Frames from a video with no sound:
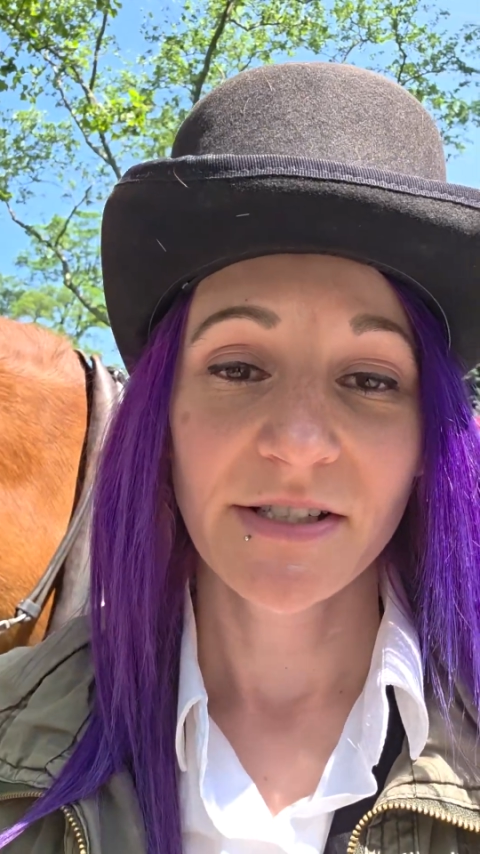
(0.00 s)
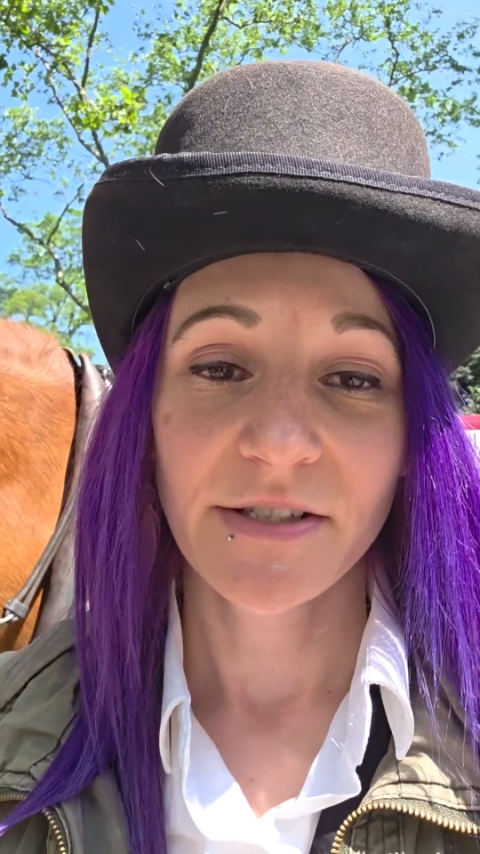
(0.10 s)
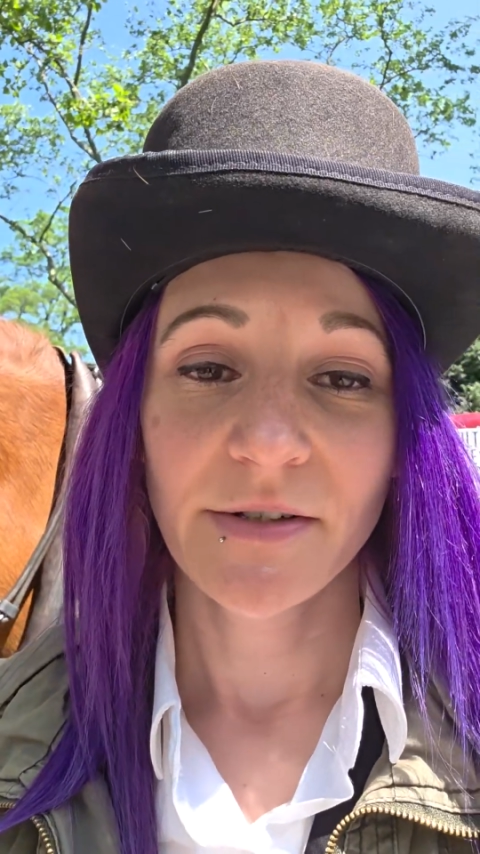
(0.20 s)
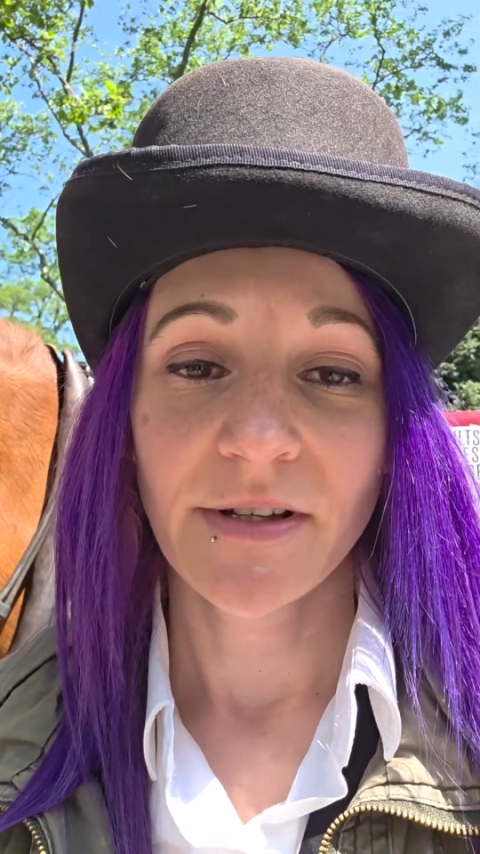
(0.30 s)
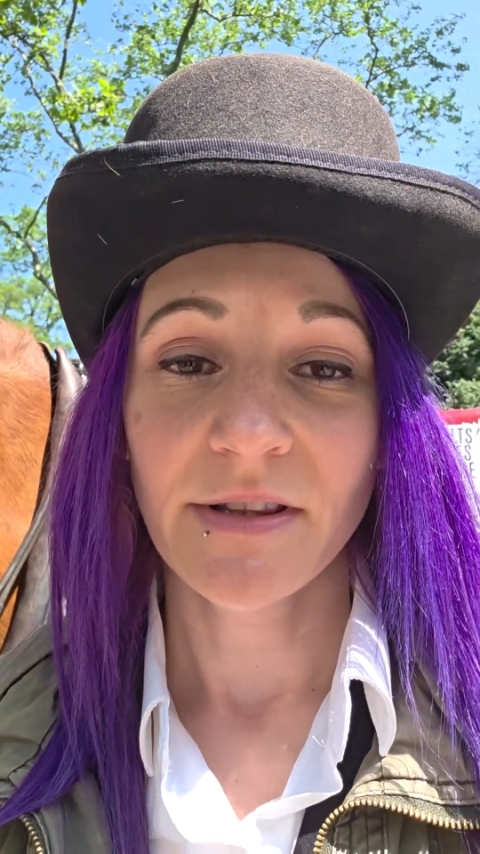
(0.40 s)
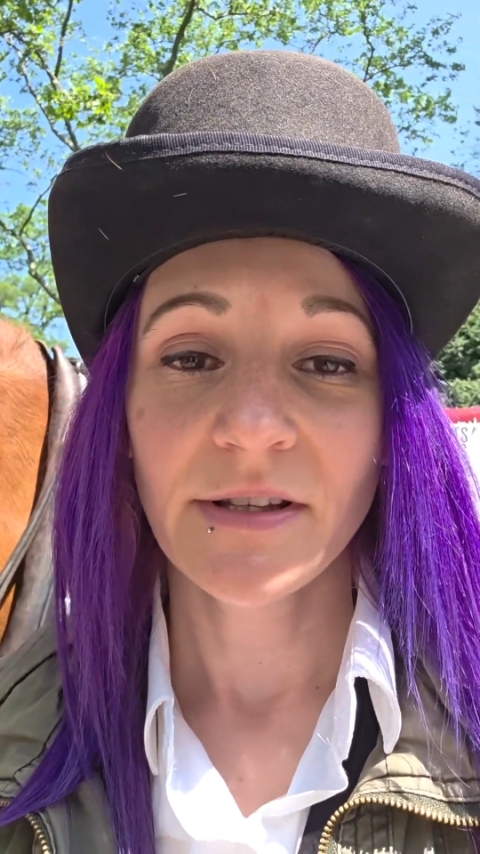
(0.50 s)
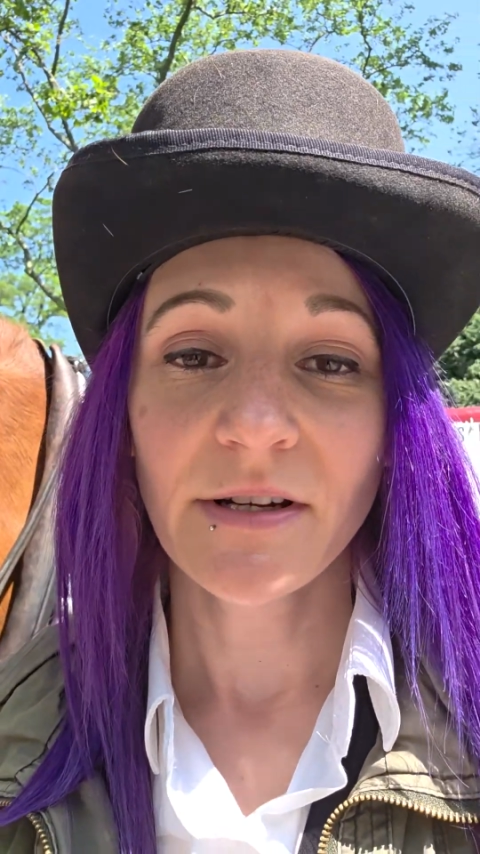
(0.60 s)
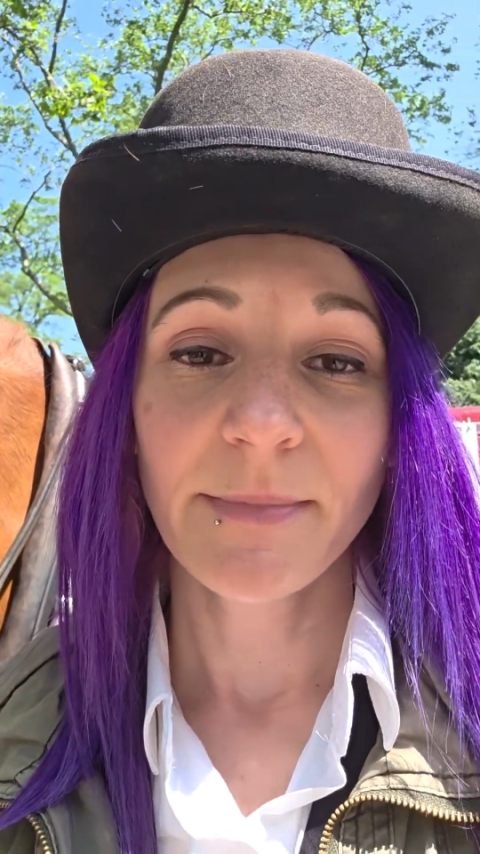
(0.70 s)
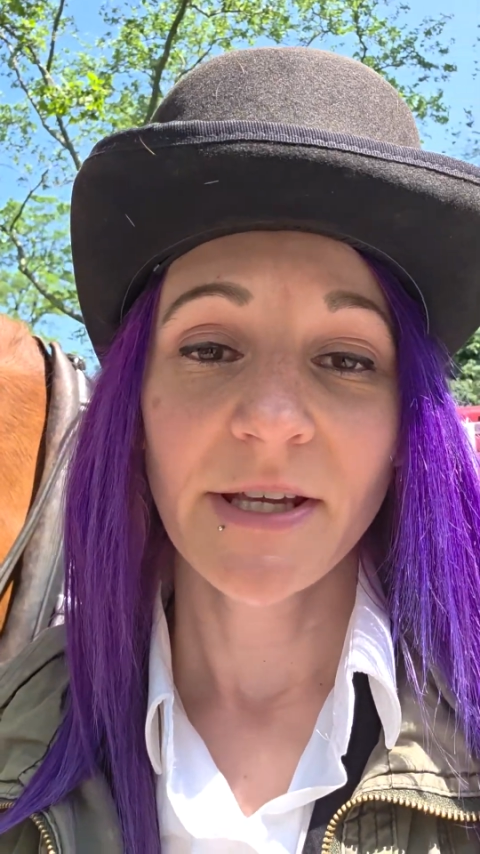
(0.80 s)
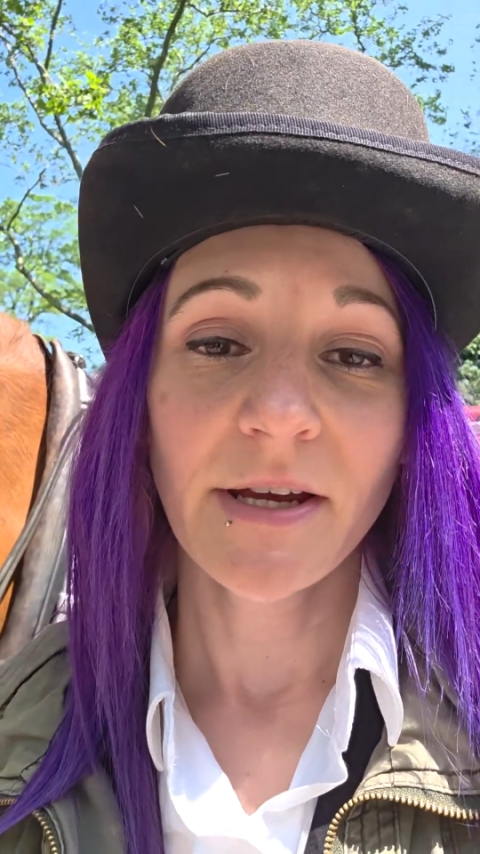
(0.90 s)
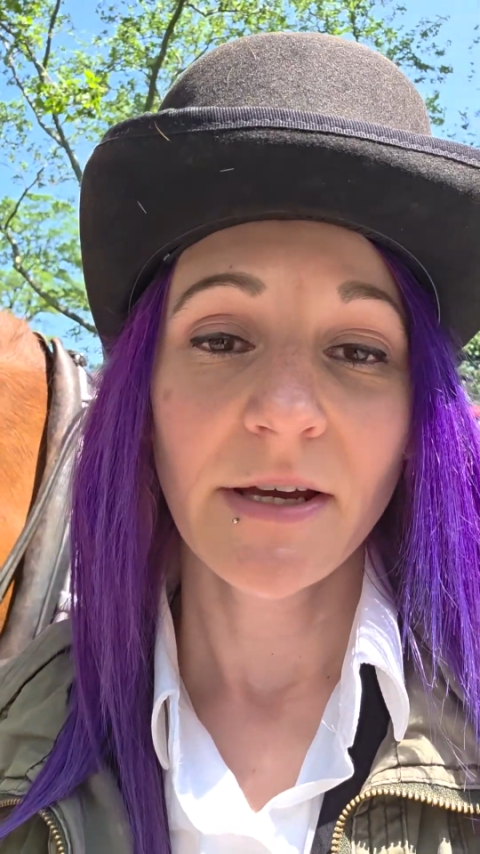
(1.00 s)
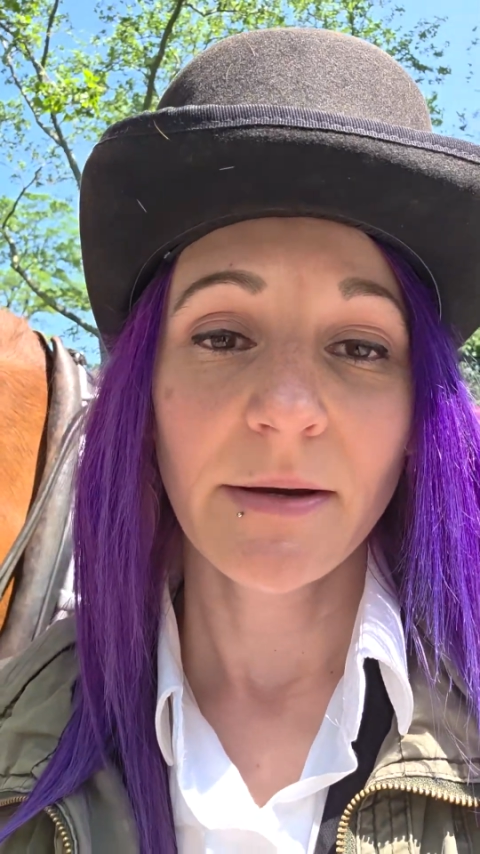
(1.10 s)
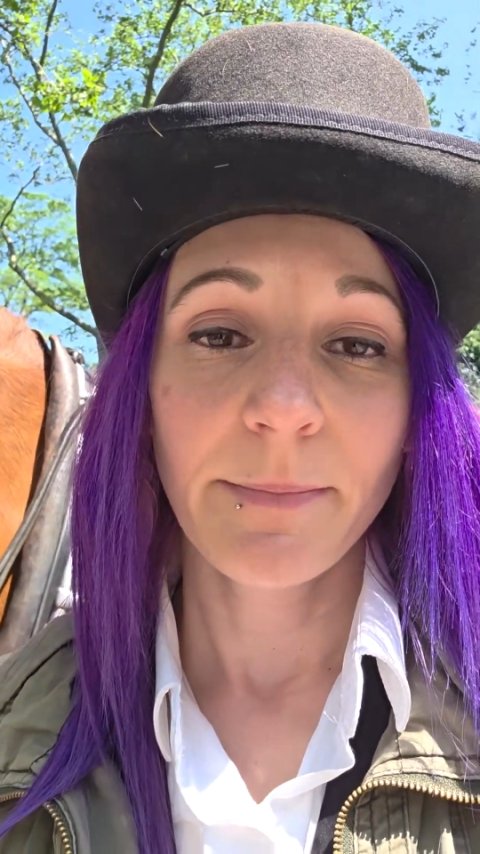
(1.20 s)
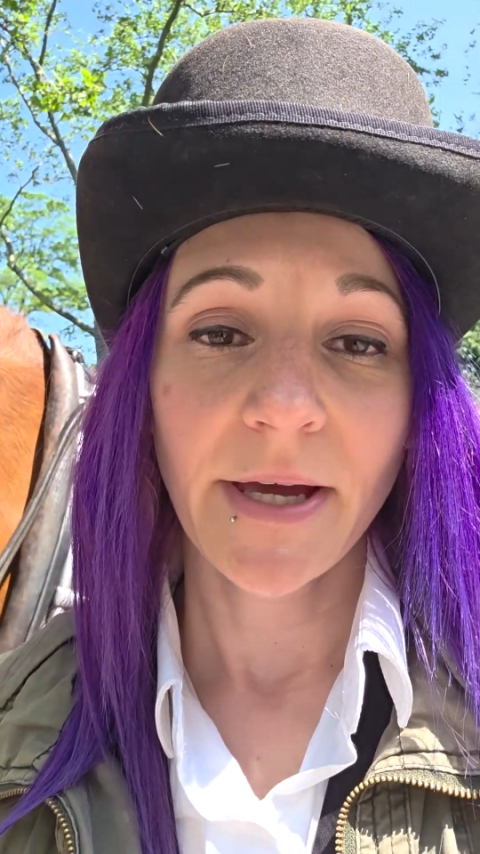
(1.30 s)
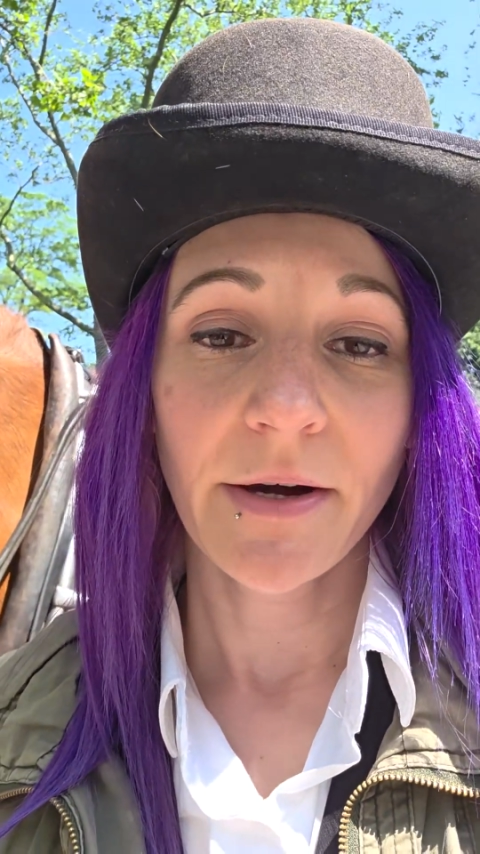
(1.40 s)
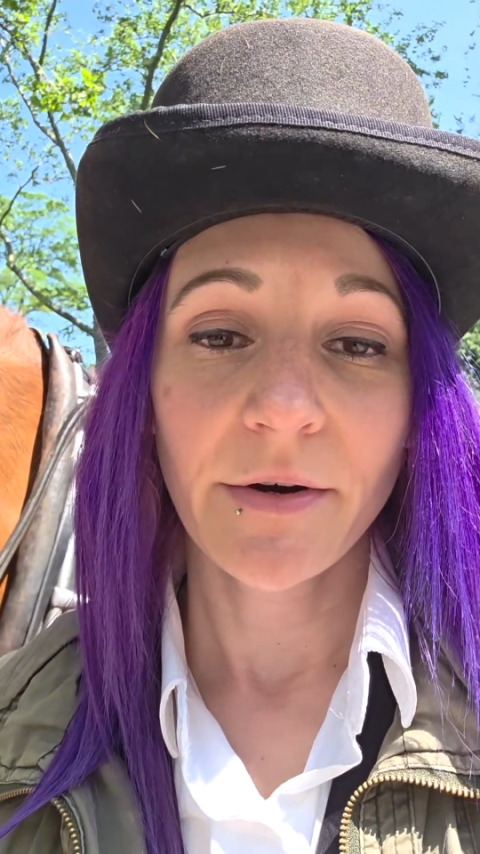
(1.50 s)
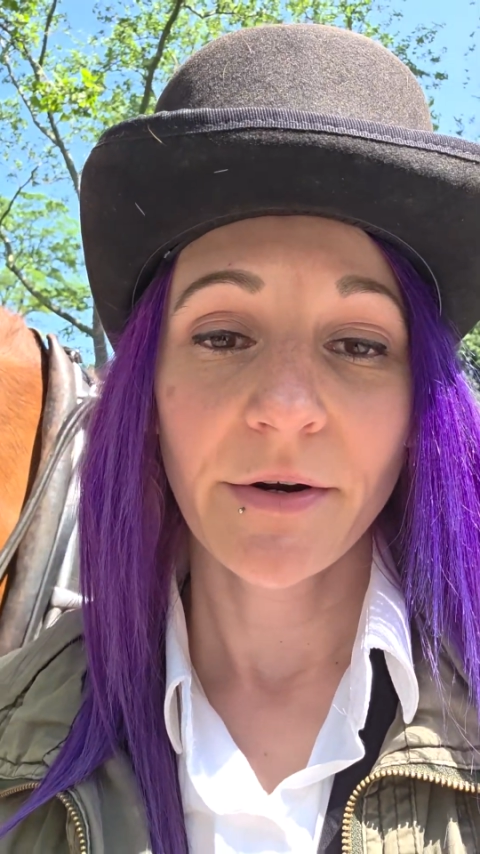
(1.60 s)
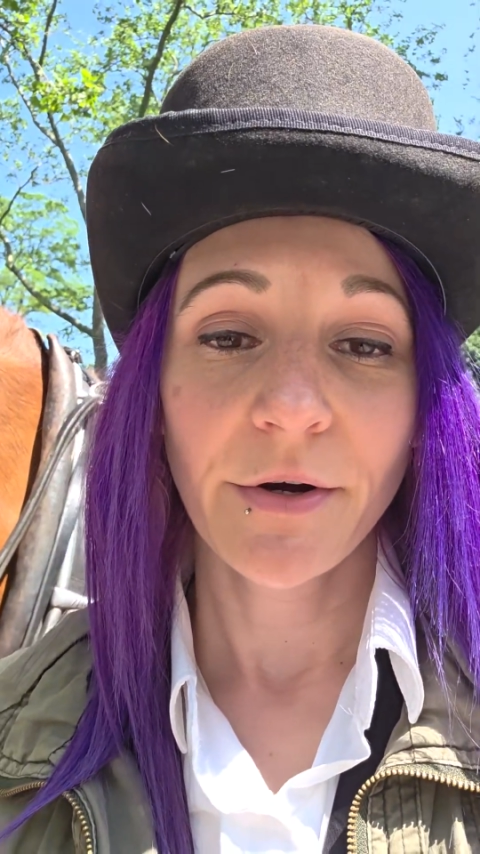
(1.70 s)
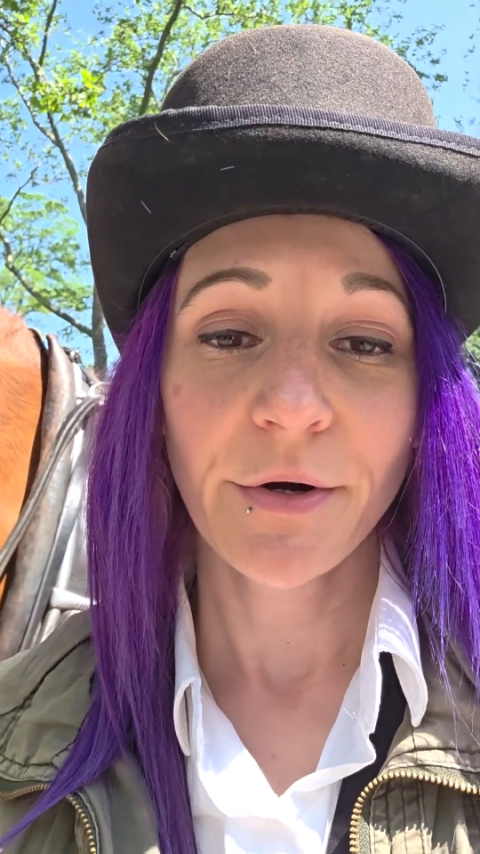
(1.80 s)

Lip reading: to you a little bit about